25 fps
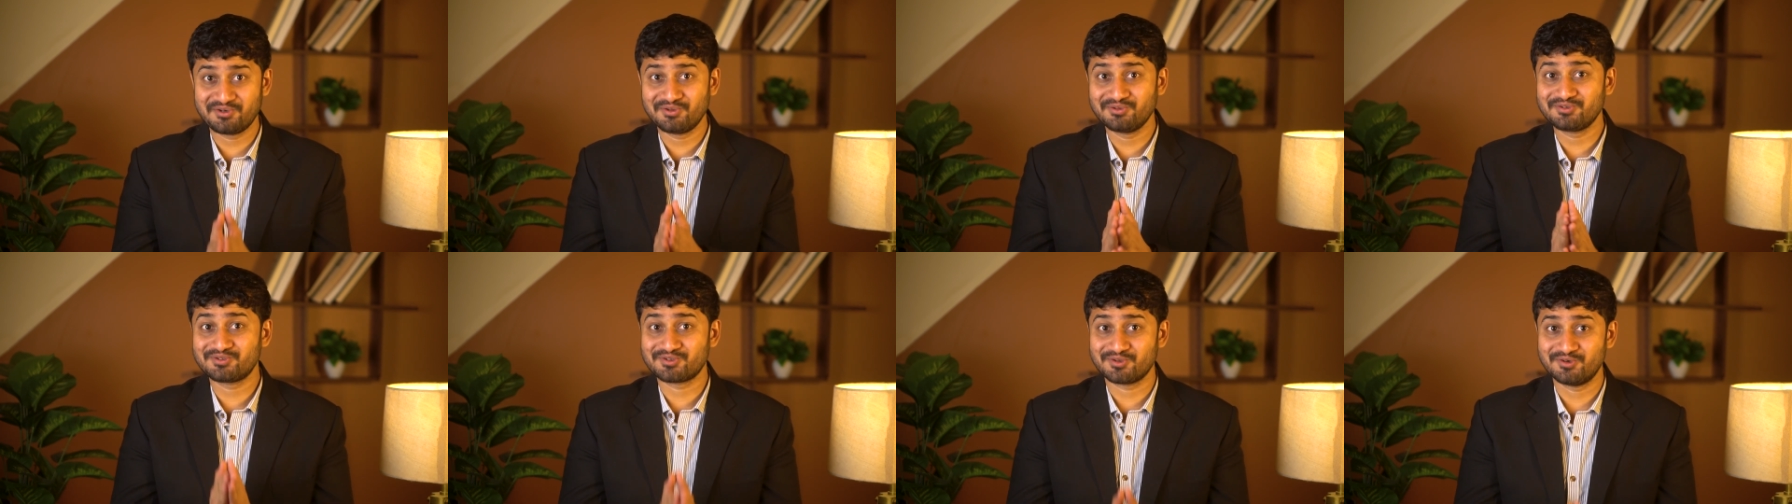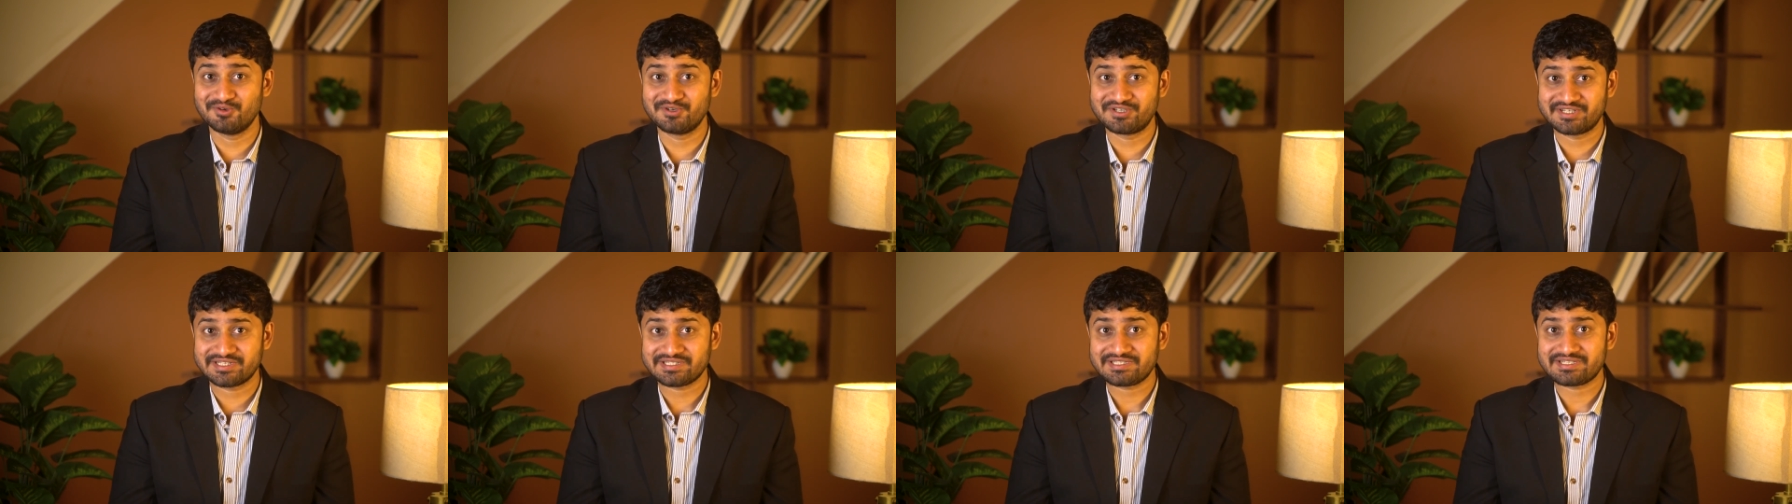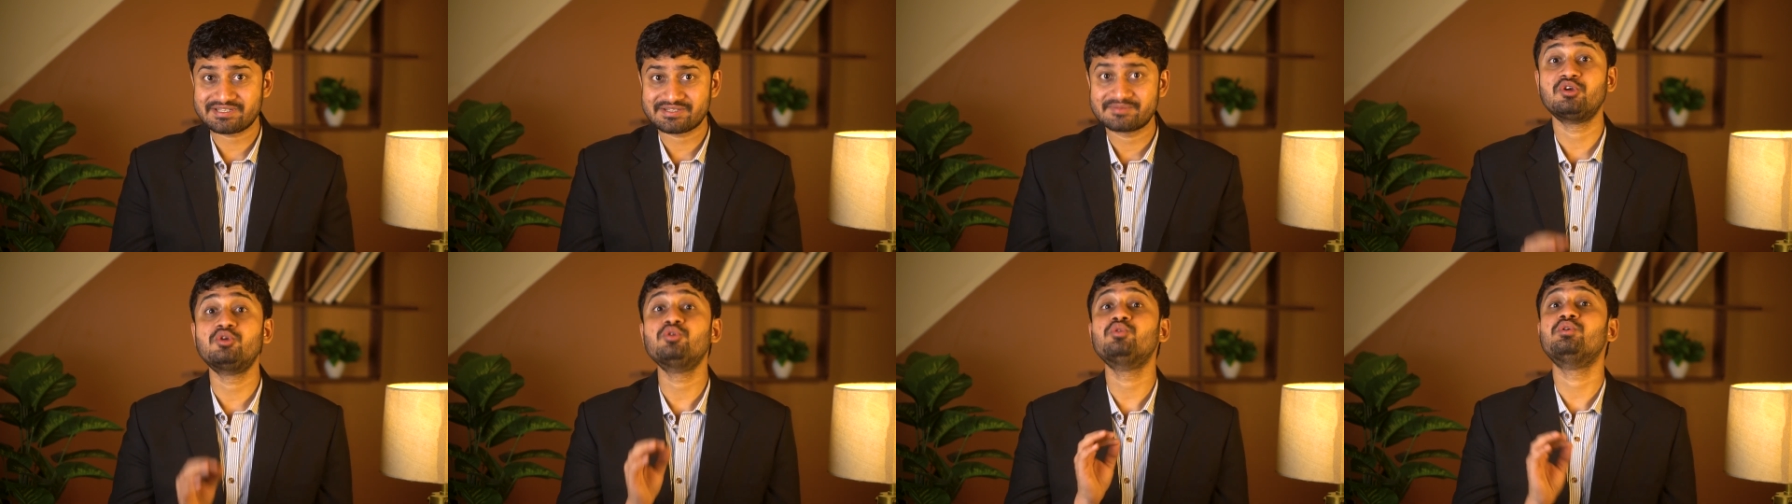loan
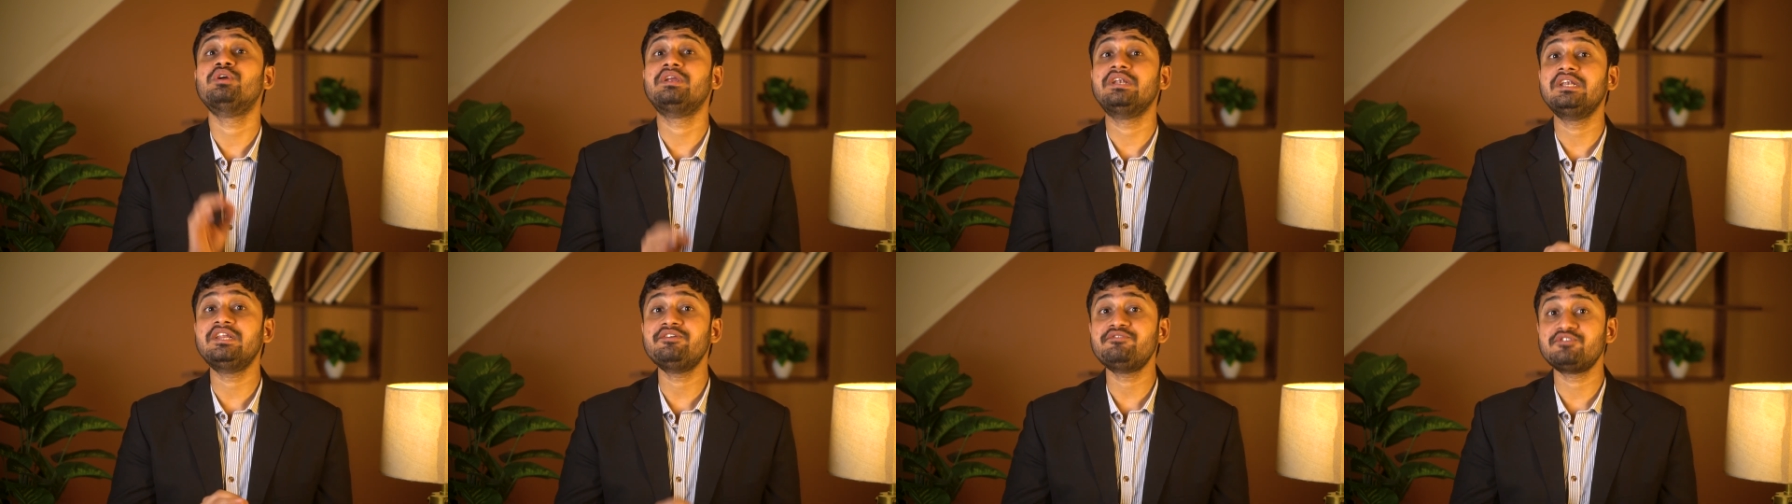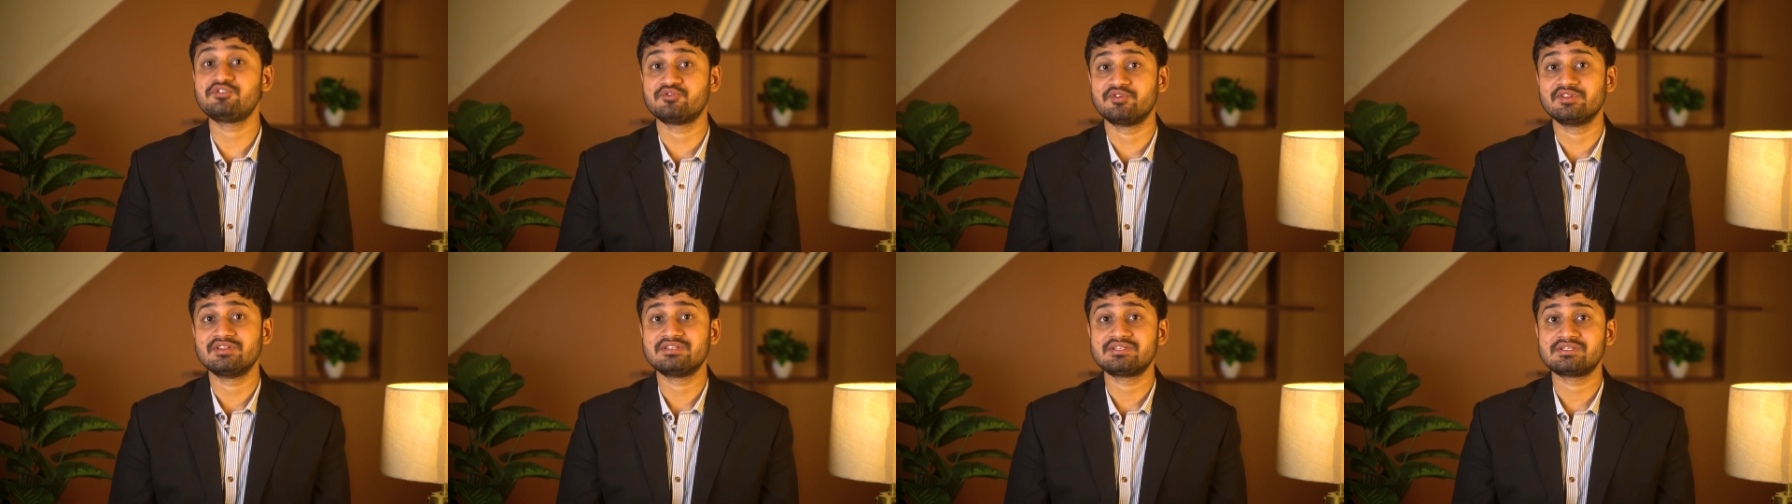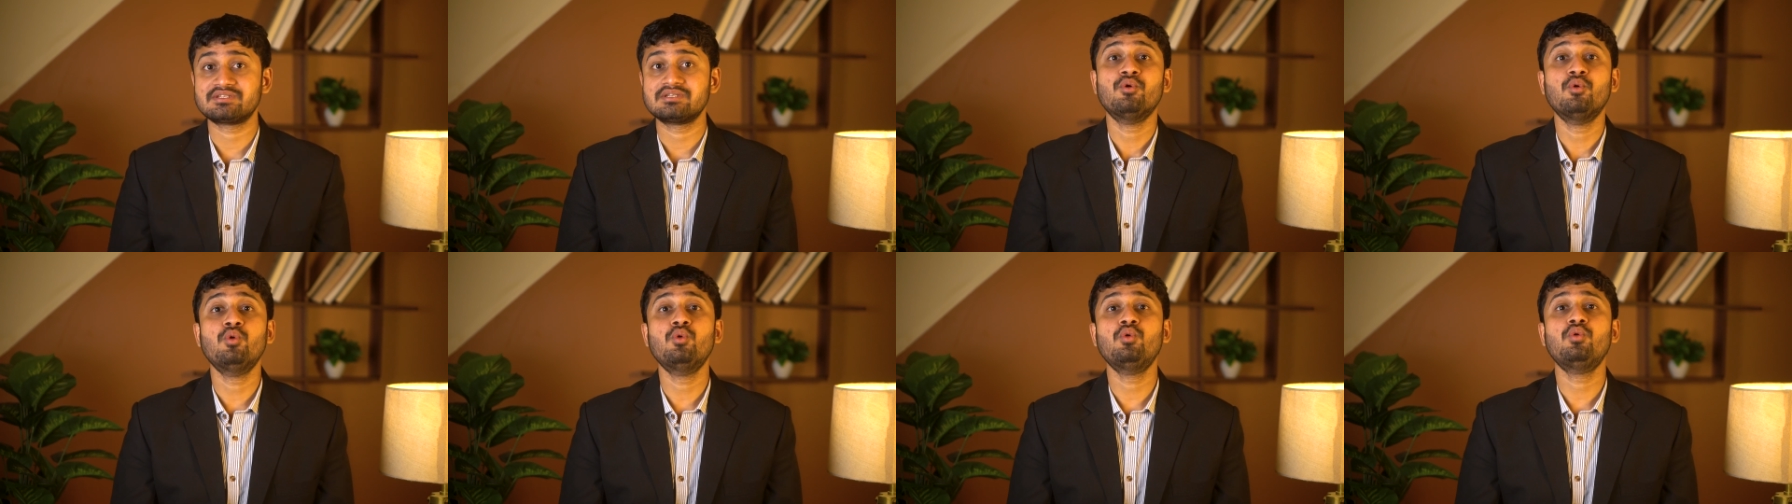solutions to
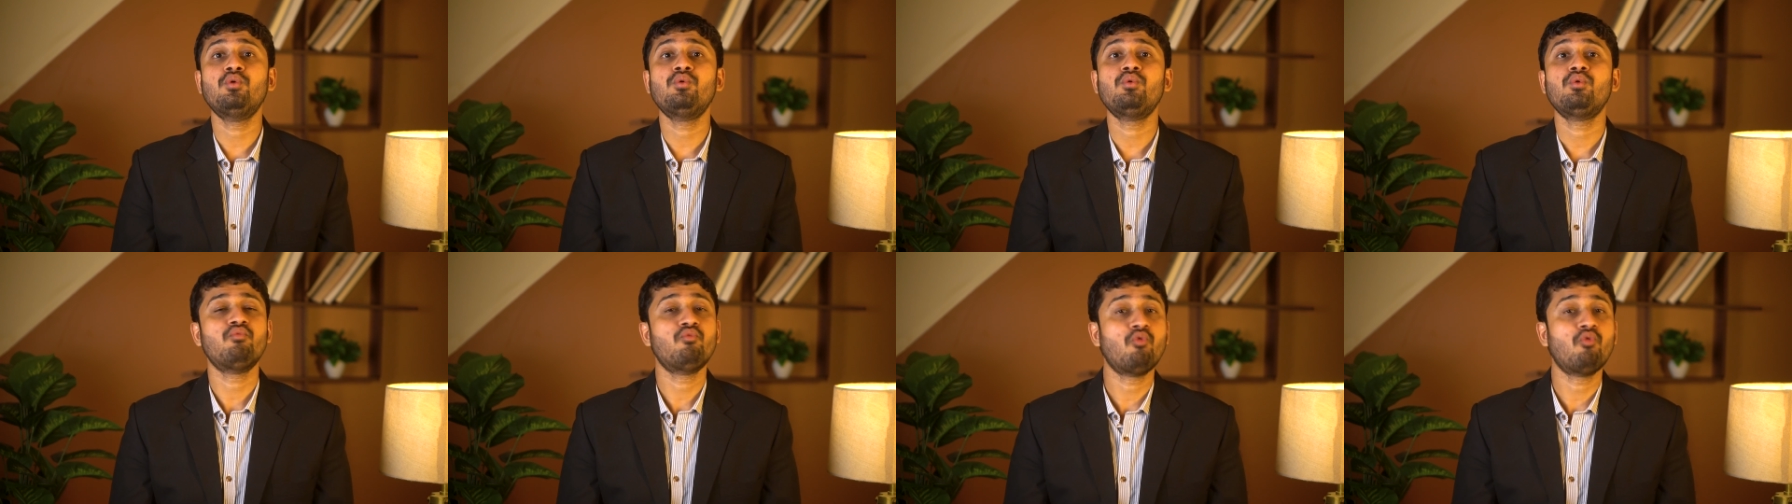individuals who